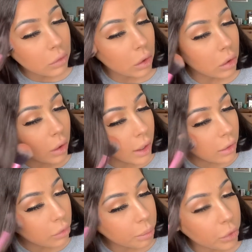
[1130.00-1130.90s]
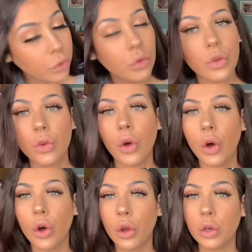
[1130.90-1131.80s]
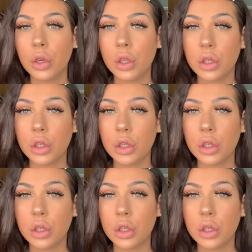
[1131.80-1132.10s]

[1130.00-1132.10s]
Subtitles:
got quite a lot of bronzer on,